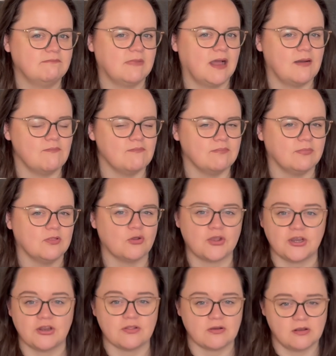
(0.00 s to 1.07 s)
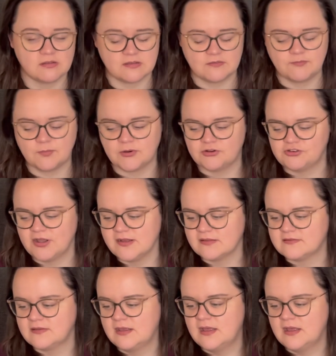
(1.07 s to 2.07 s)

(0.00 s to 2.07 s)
I'm looking at the cost of a project.